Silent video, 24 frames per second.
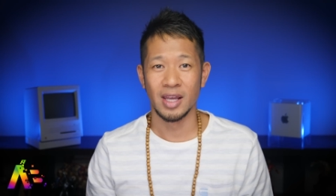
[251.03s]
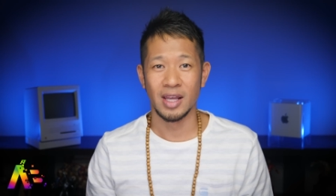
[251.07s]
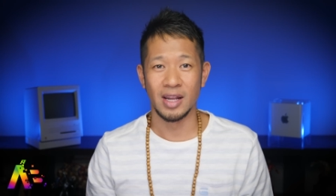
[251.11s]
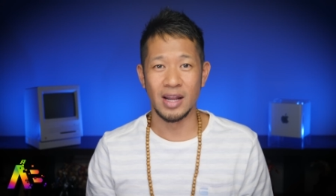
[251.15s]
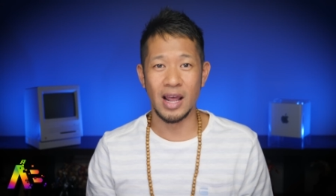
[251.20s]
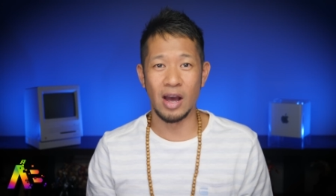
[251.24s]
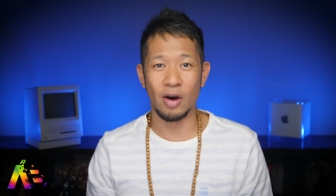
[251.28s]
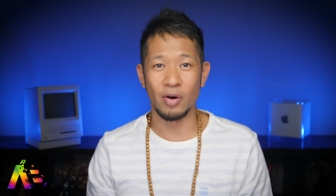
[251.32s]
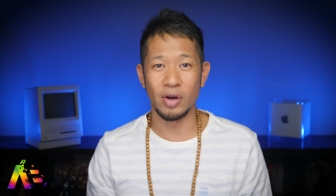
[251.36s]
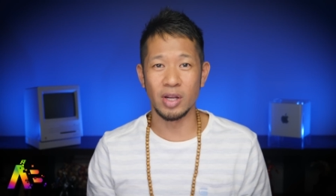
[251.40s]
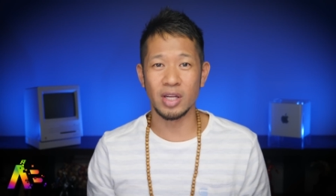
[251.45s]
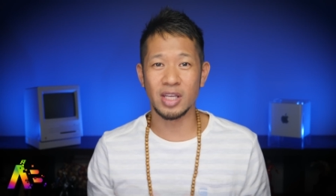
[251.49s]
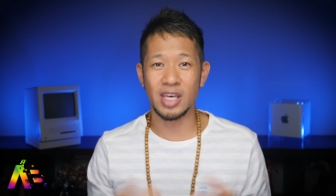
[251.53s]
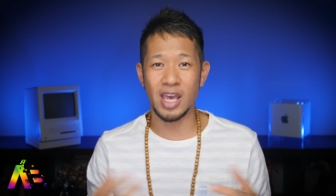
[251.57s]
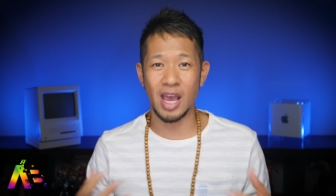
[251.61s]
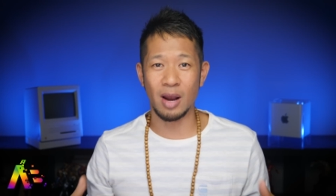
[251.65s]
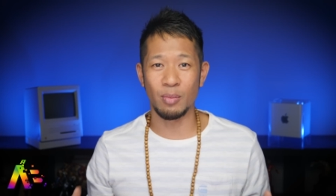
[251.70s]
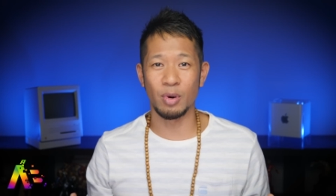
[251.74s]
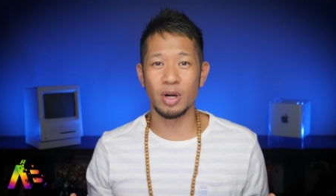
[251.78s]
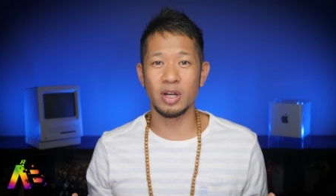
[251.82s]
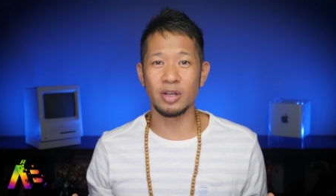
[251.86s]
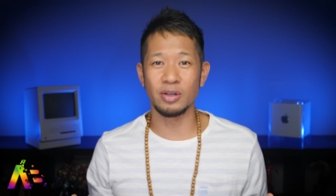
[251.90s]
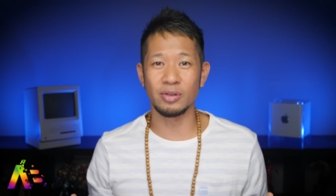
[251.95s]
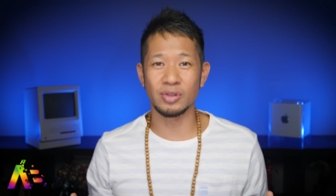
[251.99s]
Now, in
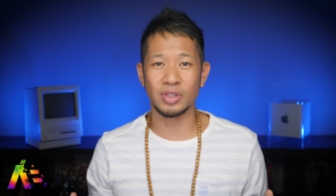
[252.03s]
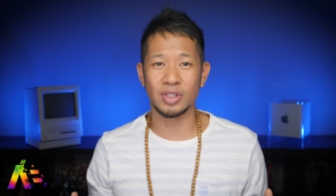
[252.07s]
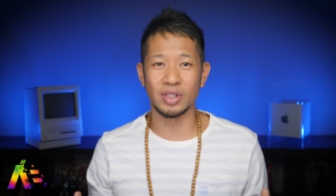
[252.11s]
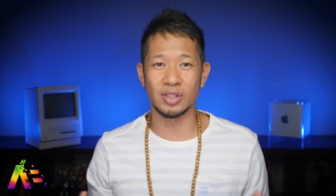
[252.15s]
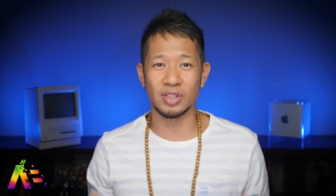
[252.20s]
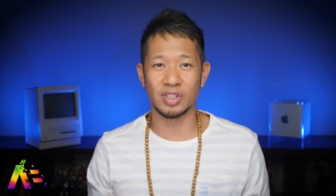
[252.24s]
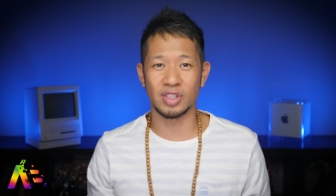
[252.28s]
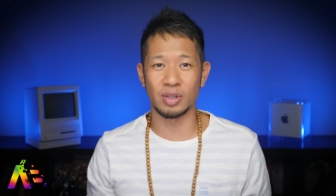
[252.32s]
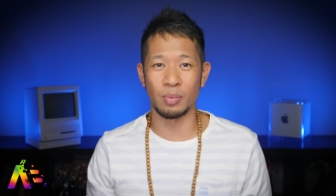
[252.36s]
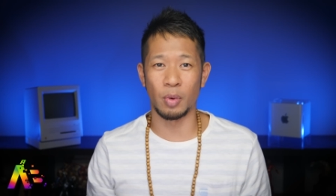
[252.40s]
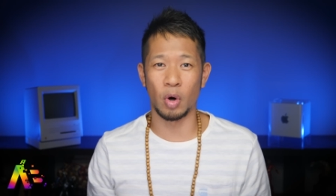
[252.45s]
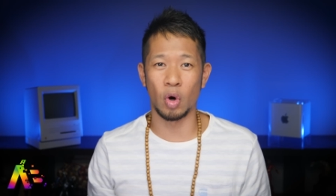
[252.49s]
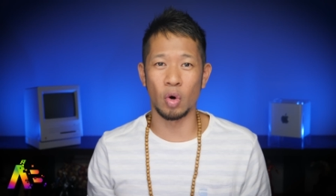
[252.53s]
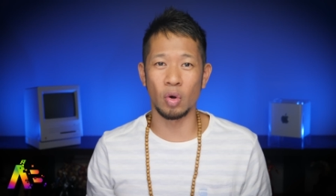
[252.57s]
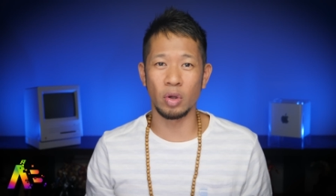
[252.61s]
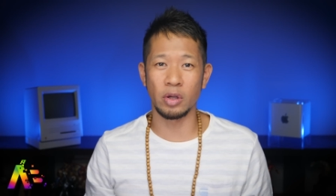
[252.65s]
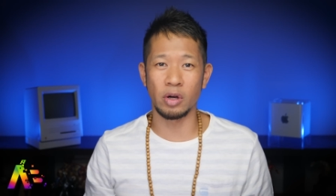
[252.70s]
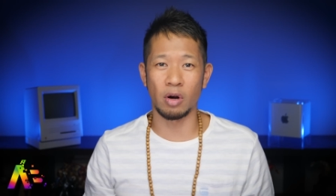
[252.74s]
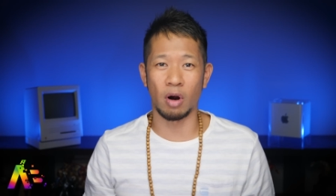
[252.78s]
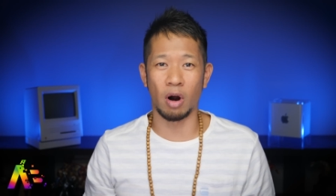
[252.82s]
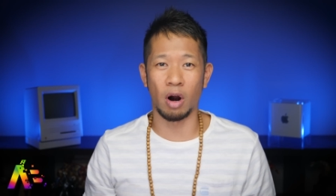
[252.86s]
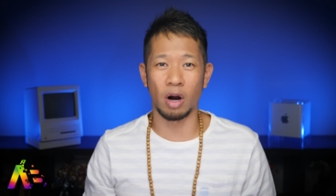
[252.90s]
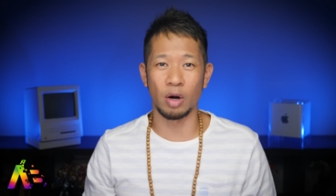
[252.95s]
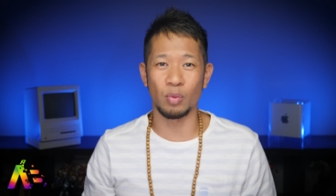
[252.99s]
camera news, some
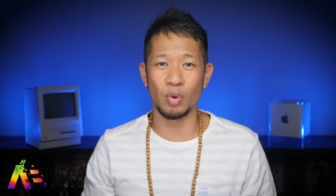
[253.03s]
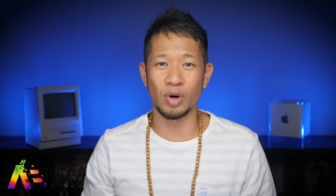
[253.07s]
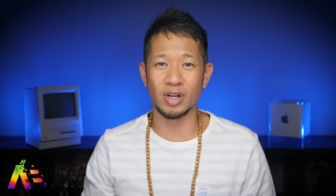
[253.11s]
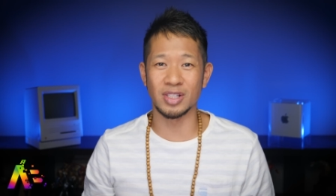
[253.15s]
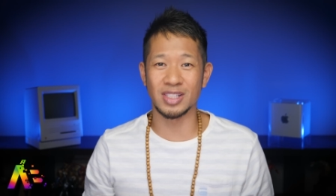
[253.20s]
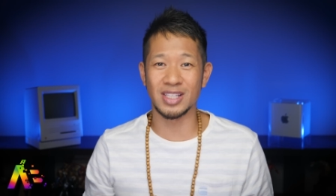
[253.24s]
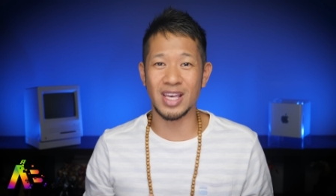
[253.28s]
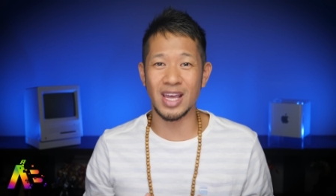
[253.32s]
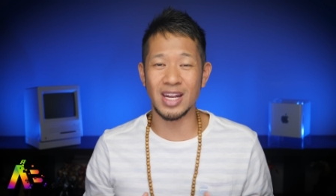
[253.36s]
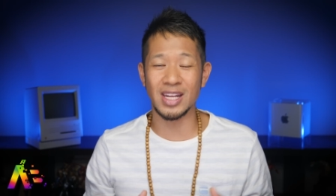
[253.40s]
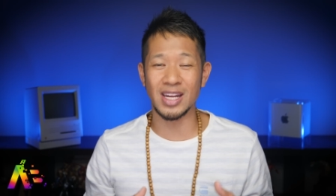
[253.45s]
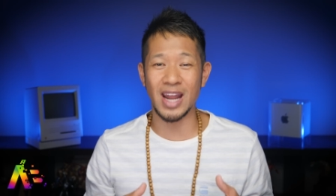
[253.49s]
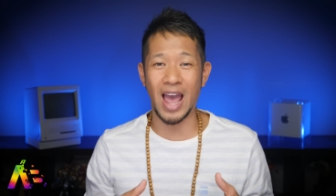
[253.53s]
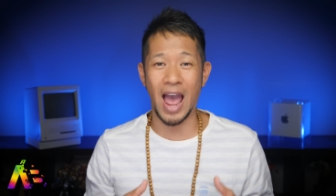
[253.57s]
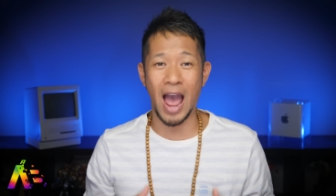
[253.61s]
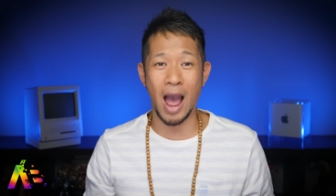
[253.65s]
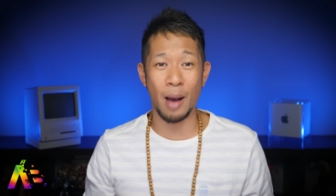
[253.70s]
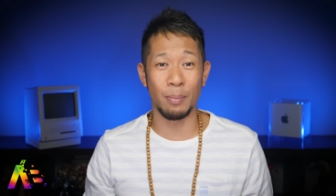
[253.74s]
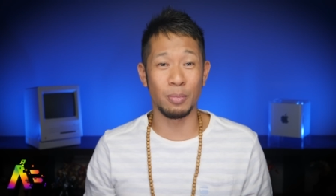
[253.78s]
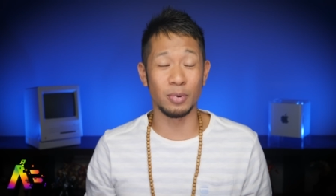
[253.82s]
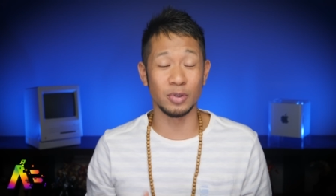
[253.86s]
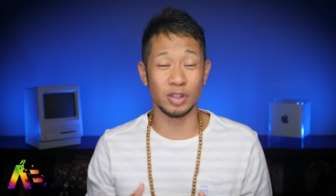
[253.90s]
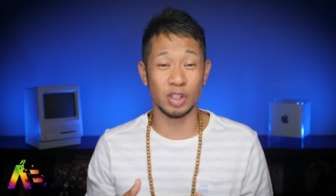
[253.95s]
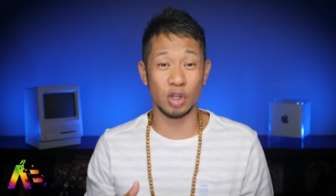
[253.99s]
earlier hardware is getting
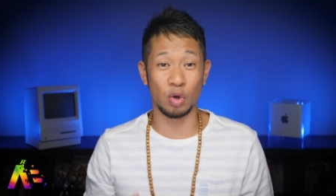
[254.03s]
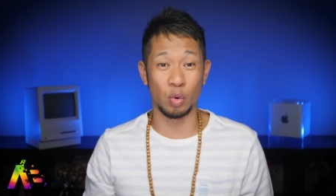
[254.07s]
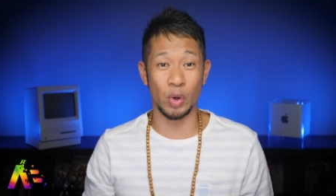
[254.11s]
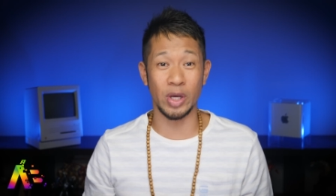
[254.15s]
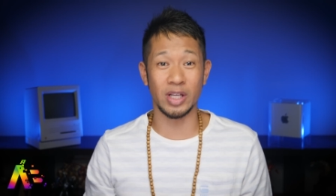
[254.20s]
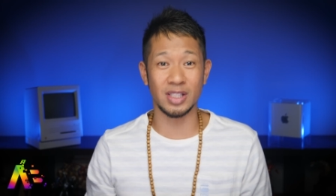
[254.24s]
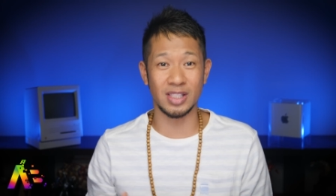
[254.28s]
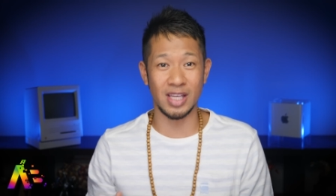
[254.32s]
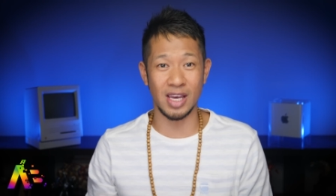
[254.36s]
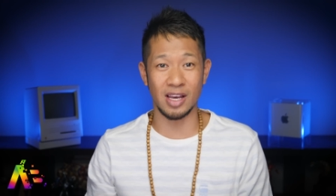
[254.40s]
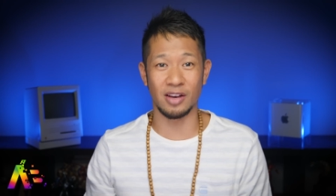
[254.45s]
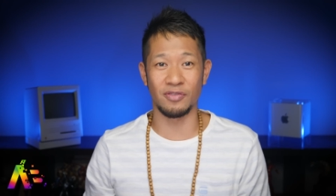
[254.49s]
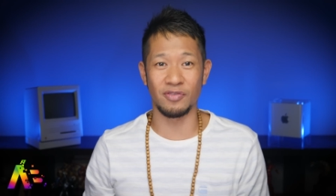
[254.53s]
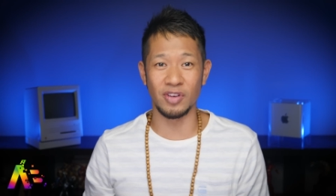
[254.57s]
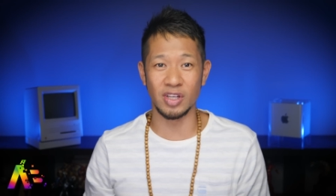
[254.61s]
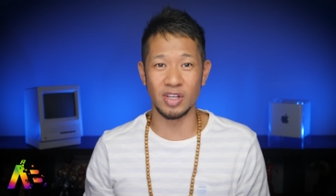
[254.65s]
Apple's quick take